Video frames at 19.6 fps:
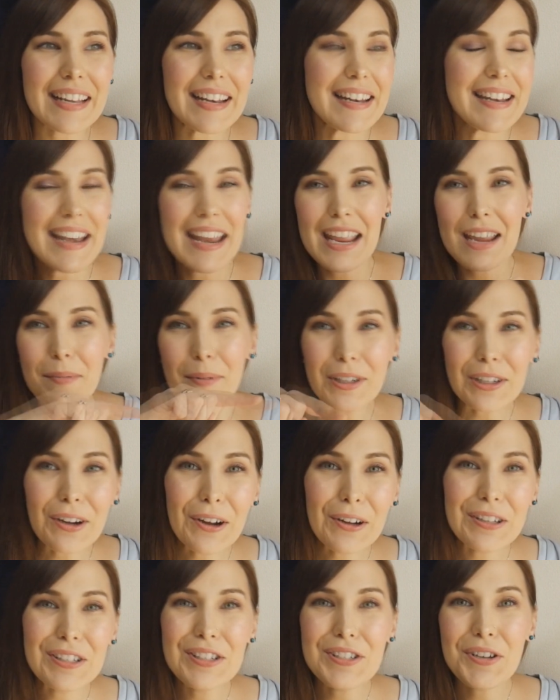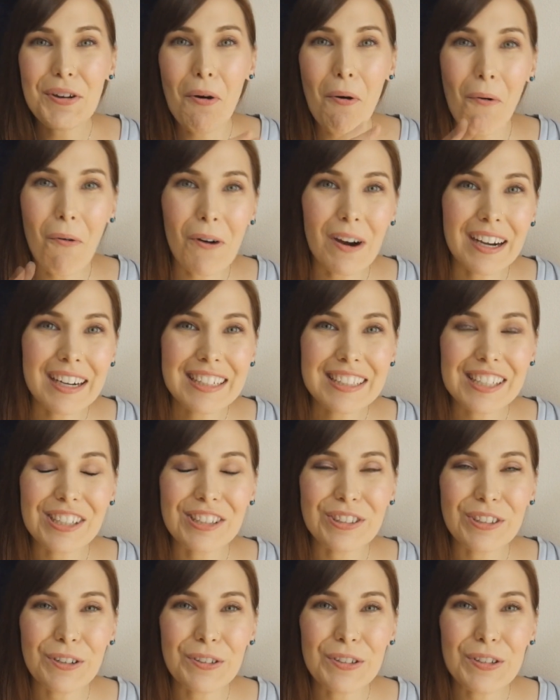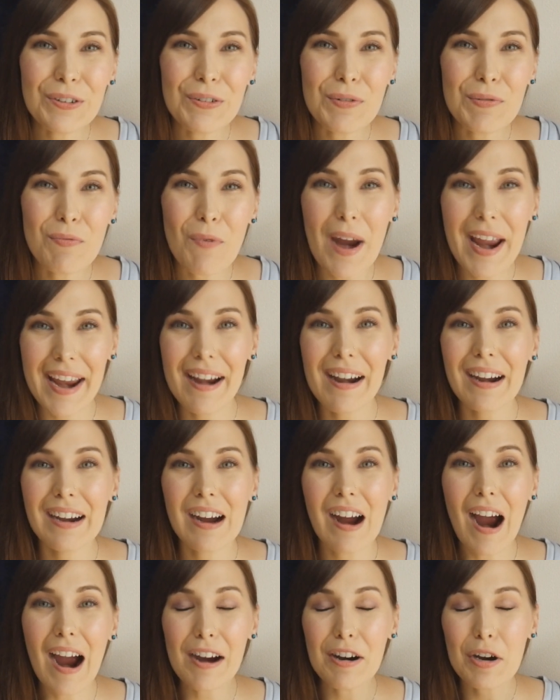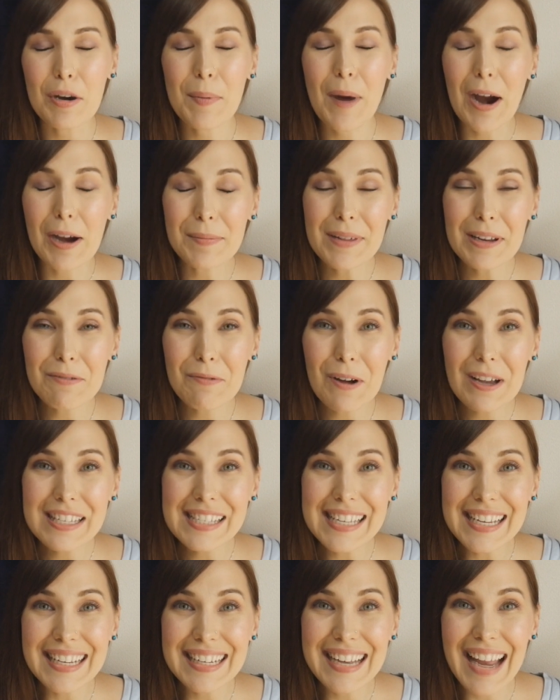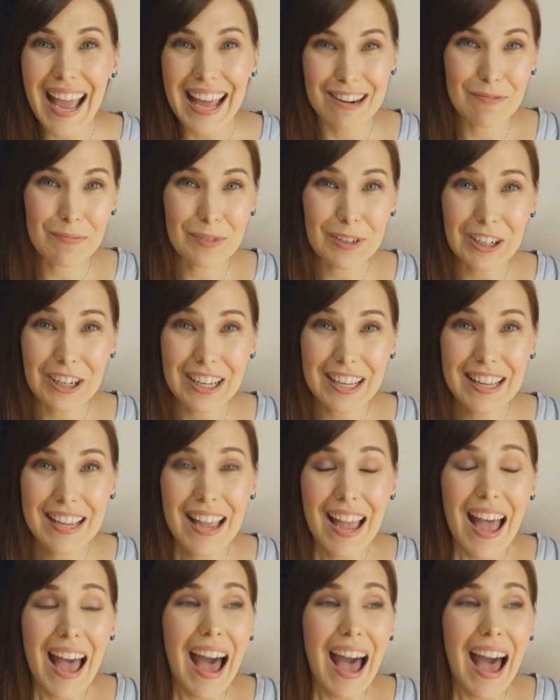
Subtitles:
neighborhood tour to show you where our apartment was in Edinburgh.